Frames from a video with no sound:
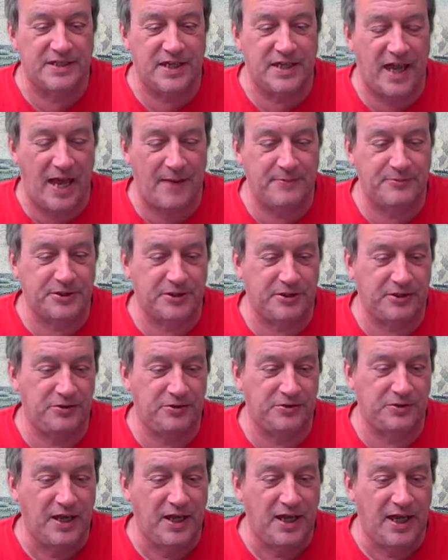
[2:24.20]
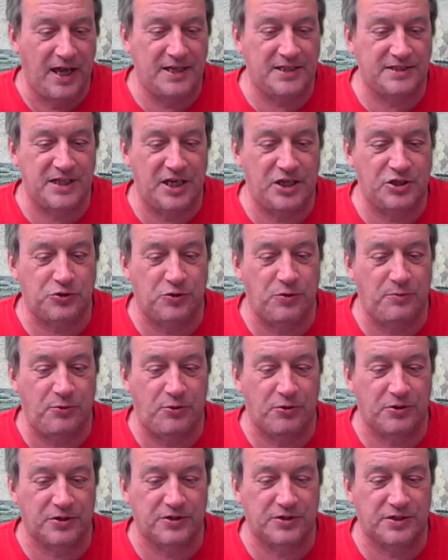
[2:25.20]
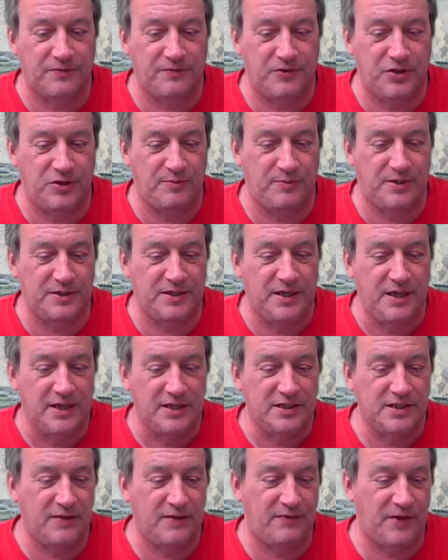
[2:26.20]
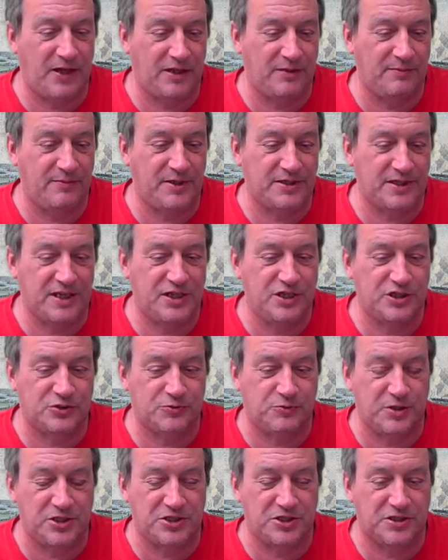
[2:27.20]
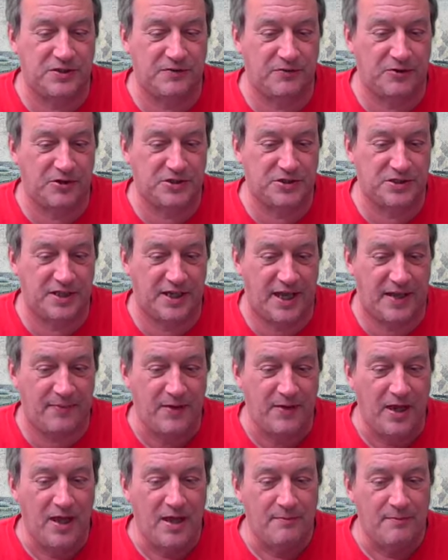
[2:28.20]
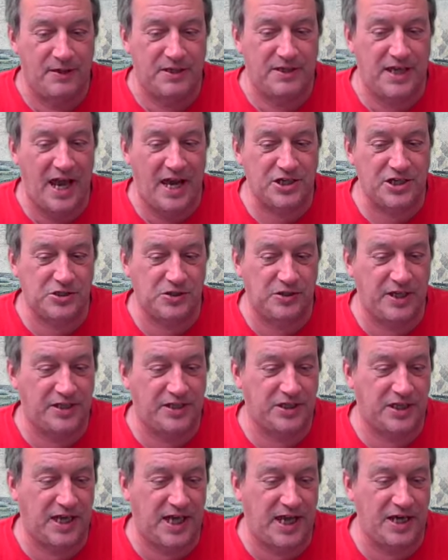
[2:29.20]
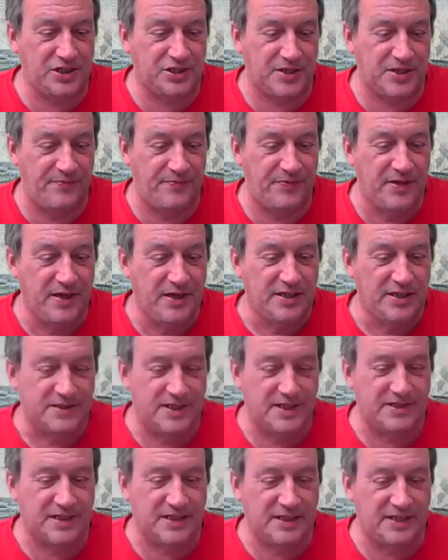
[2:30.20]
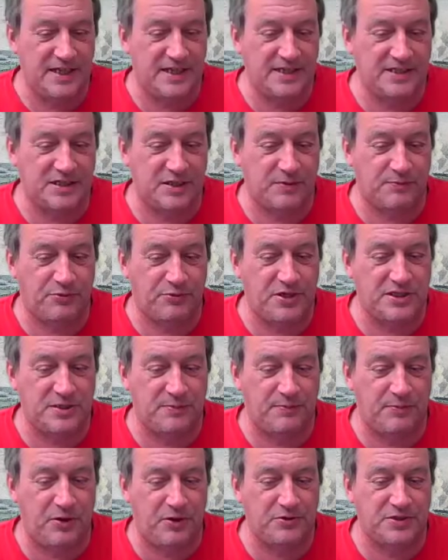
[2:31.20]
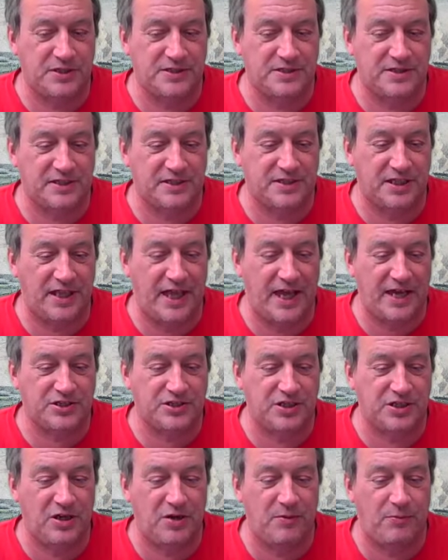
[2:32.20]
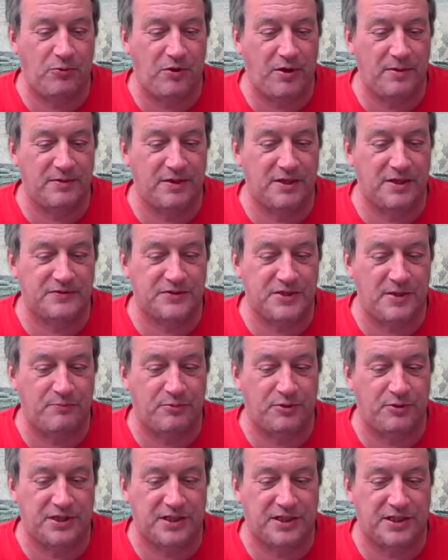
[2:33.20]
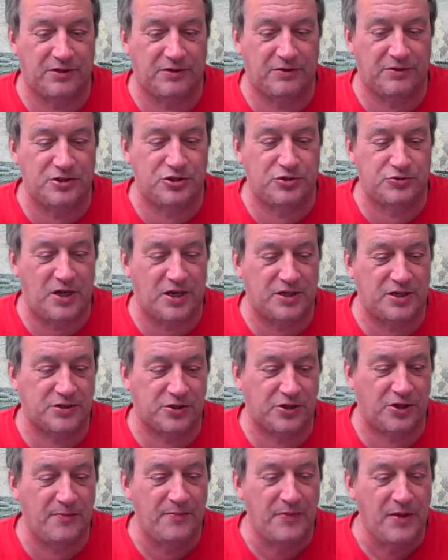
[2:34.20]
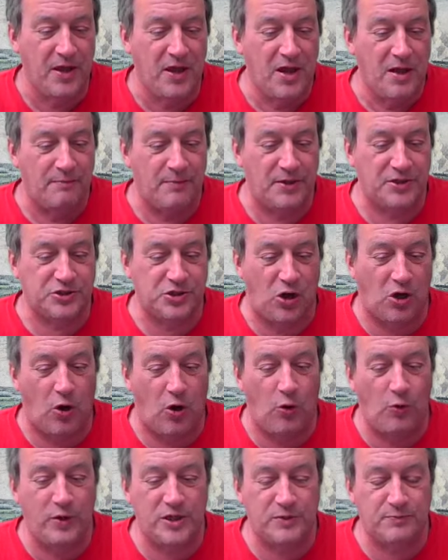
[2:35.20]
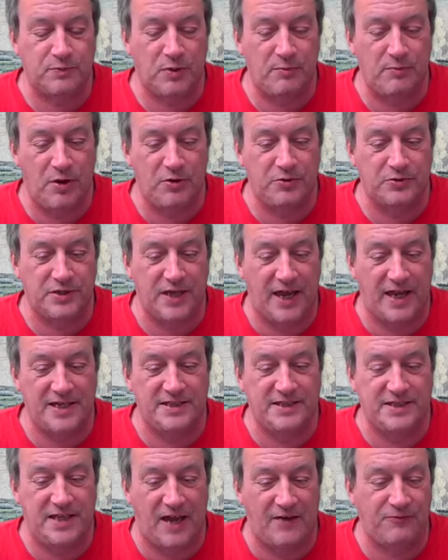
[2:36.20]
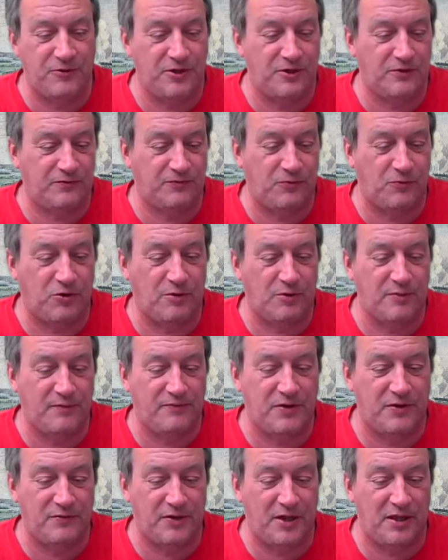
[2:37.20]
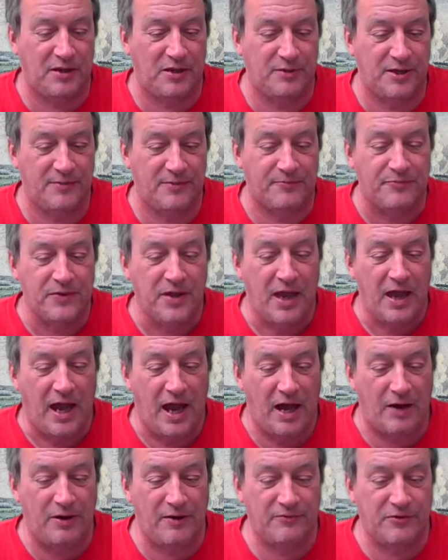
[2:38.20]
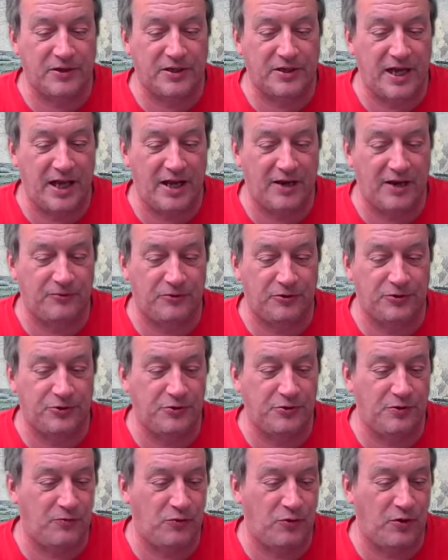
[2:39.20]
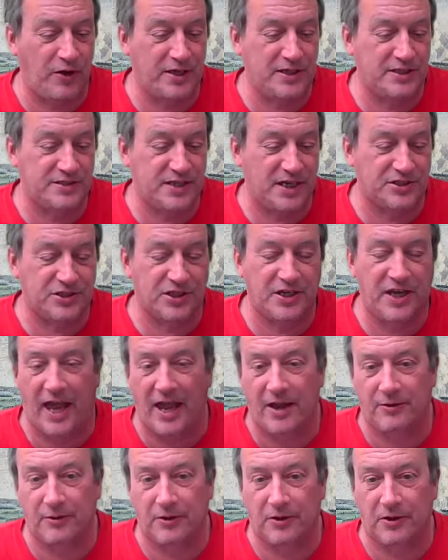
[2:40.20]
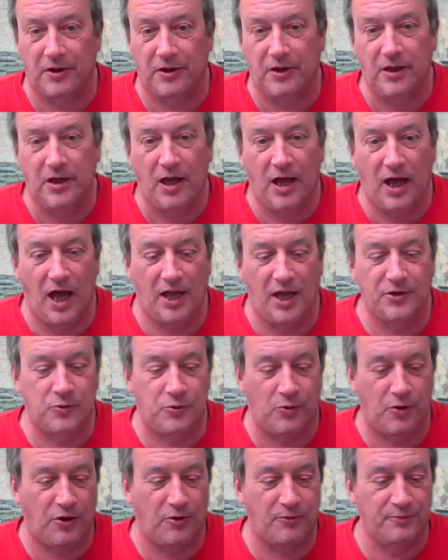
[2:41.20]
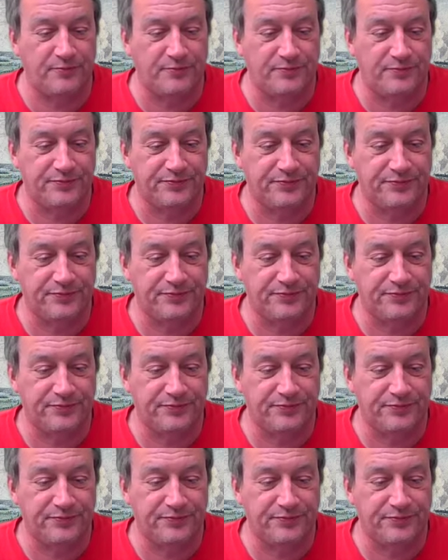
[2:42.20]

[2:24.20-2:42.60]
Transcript: is the absolute and essential importance of human development in its richest diversity, but national education, since at least it presupposes the selection and appointment of some particular instructor, must always promote a definite form of development, however careful to avoid such an error, unquote.